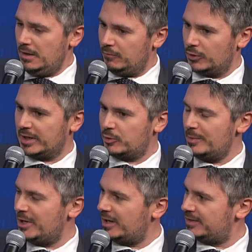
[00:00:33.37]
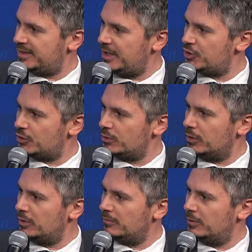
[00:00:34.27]
for the criminalization
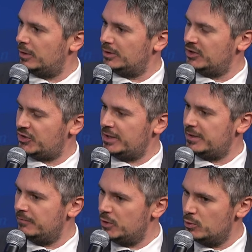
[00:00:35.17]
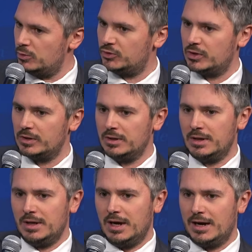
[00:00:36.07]
of dissenting views
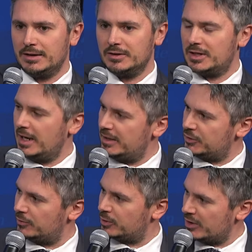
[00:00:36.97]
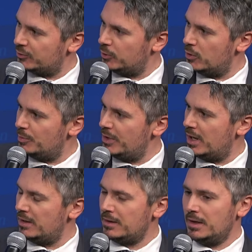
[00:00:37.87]
under the guise of
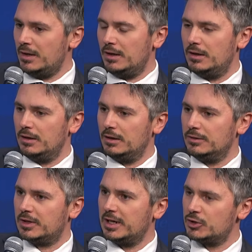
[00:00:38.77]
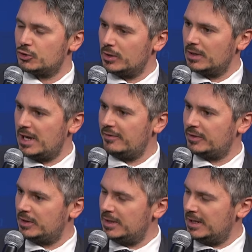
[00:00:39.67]
transphobia. The cultural left,
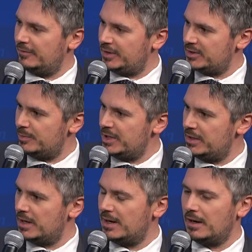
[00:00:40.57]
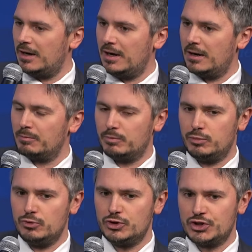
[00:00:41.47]
the leftist media are
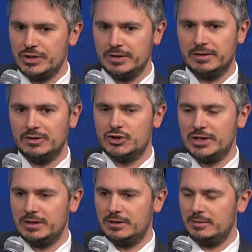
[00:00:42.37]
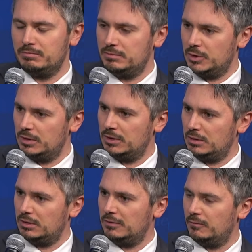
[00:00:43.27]
pushing gender
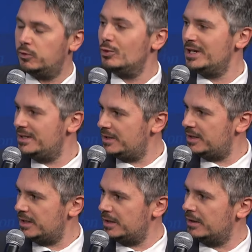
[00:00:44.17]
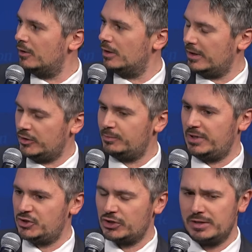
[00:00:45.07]
fluidity,
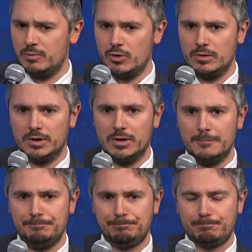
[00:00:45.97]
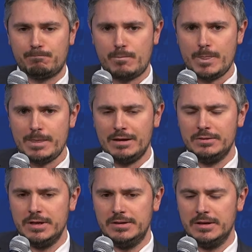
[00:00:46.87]
especially among
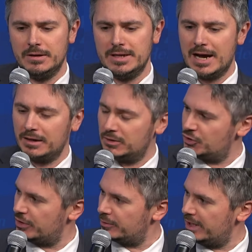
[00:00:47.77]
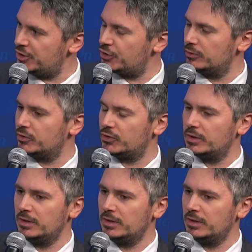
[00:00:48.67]
the younger generations.